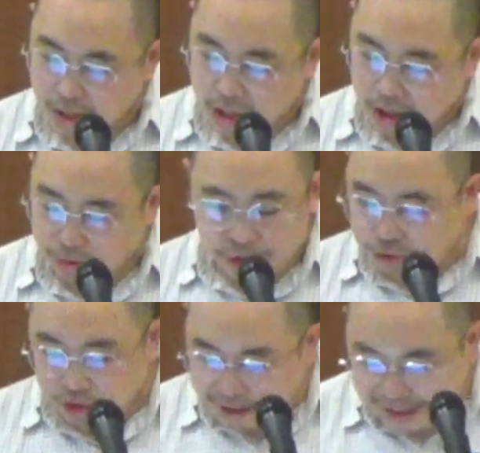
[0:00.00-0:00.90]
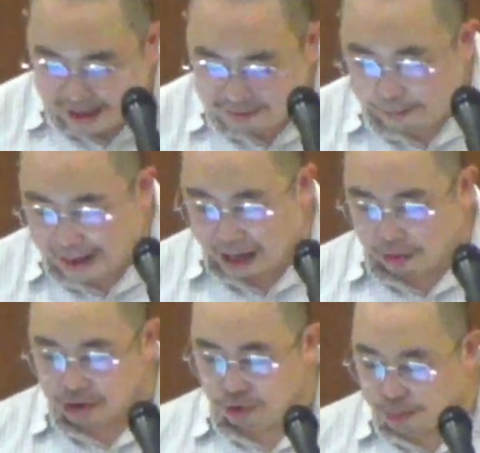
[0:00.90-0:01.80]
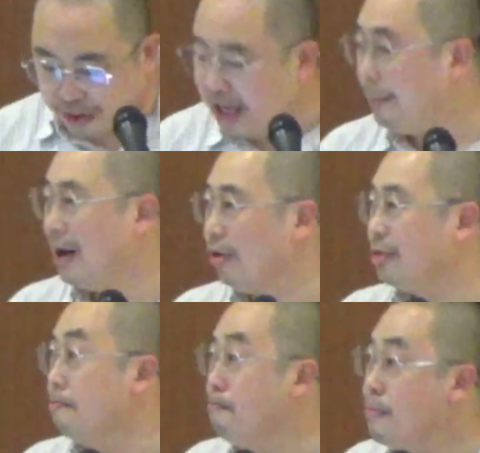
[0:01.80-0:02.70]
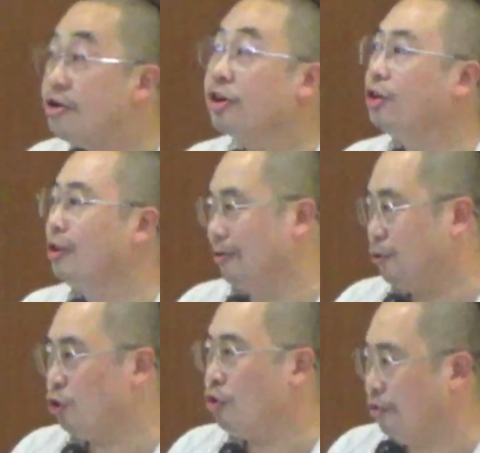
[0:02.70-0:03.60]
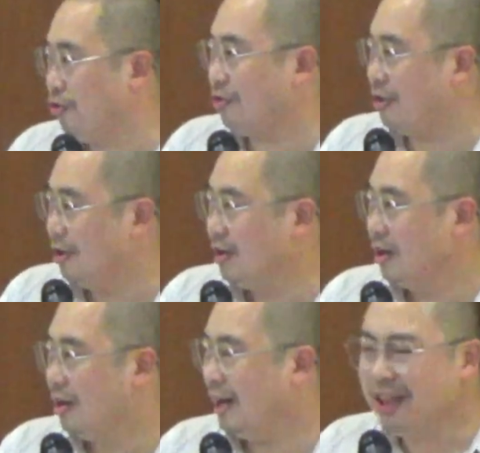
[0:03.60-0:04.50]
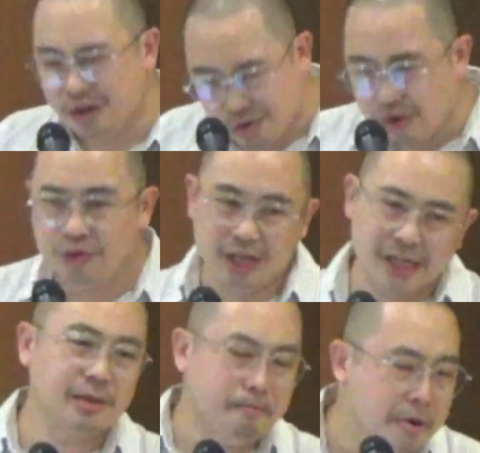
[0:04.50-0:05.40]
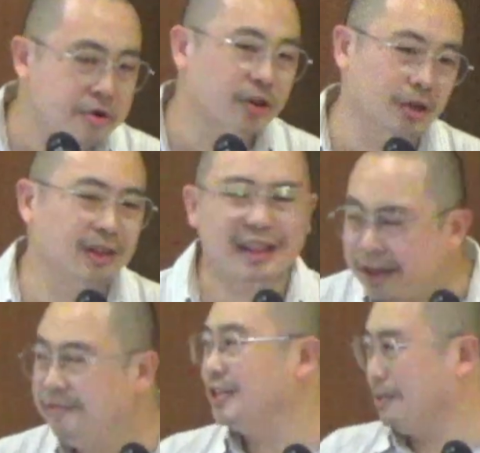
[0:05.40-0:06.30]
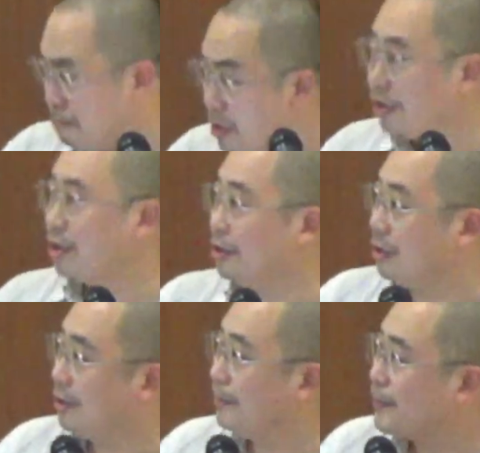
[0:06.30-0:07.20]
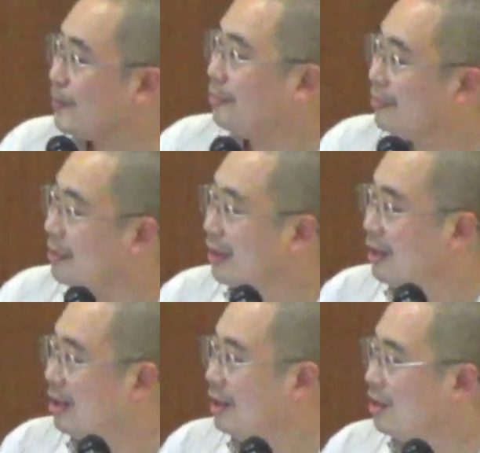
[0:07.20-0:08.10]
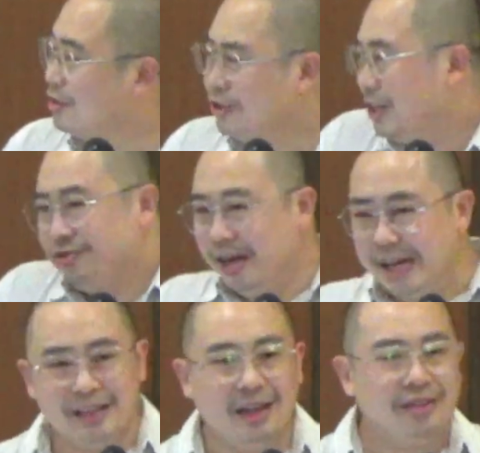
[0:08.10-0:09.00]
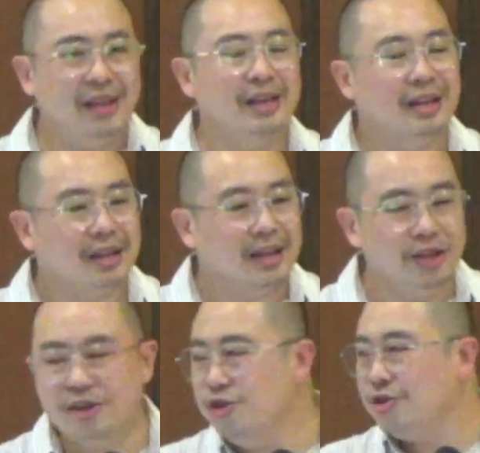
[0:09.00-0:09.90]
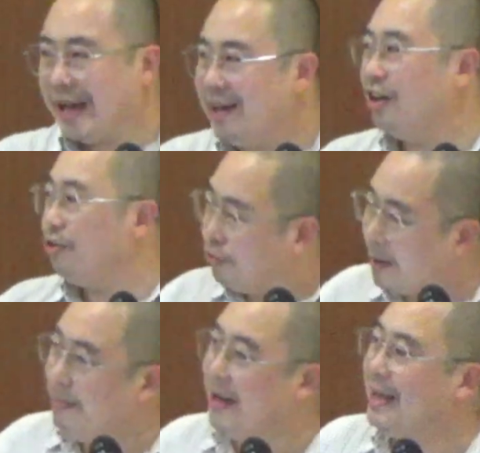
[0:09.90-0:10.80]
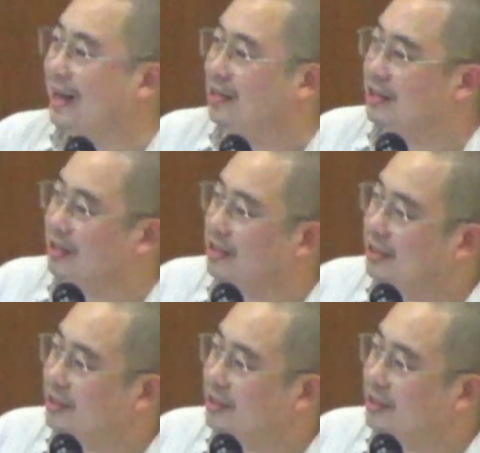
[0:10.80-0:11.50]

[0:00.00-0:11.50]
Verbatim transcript: We do not have the power to bring about the miracle of growth. I think growth is a miracle, life is a miracle. Because it's really nothing, you cannot replicate it.